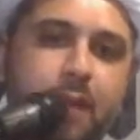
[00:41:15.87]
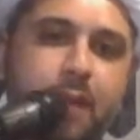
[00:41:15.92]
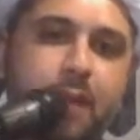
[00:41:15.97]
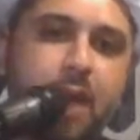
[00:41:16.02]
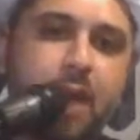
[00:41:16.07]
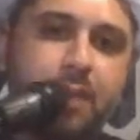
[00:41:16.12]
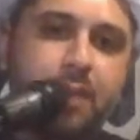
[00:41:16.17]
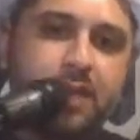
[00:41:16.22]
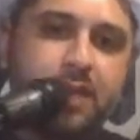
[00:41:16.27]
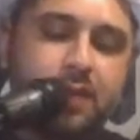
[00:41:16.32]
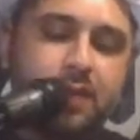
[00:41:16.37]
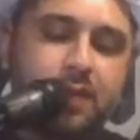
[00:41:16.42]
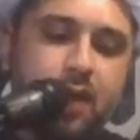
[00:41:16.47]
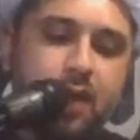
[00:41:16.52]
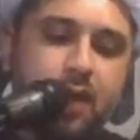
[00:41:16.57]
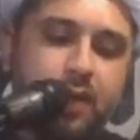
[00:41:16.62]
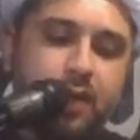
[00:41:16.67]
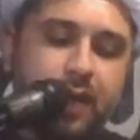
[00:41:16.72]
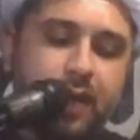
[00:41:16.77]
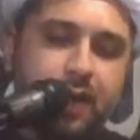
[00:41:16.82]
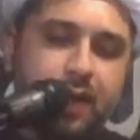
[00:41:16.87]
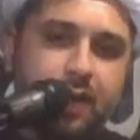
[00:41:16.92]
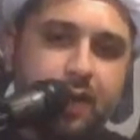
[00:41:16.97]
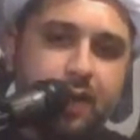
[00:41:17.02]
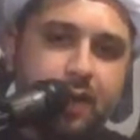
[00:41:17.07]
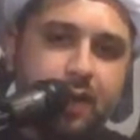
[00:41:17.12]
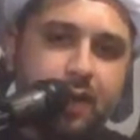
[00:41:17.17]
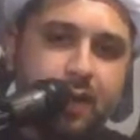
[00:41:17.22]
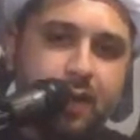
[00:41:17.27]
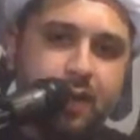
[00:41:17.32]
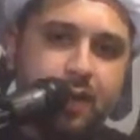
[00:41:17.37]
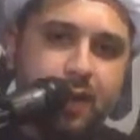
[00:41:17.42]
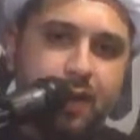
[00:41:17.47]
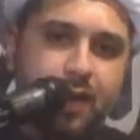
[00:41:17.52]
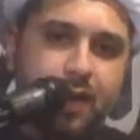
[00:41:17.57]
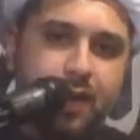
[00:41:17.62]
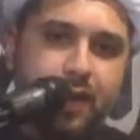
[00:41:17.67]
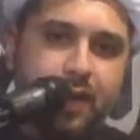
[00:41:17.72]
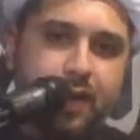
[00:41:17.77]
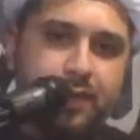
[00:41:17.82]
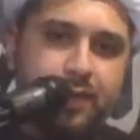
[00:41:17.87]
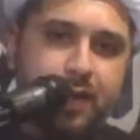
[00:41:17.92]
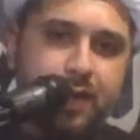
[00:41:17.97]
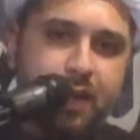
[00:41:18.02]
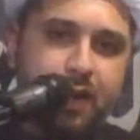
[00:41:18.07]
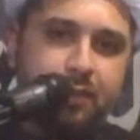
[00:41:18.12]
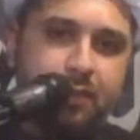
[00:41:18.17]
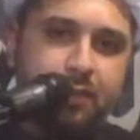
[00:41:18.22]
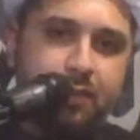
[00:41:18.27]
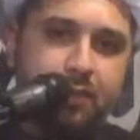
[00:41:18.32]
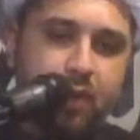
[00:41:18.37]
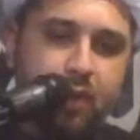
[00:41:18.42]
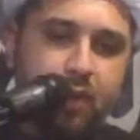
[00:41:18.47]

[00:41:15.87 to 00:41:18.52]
Imam Sadiq alayhi salam.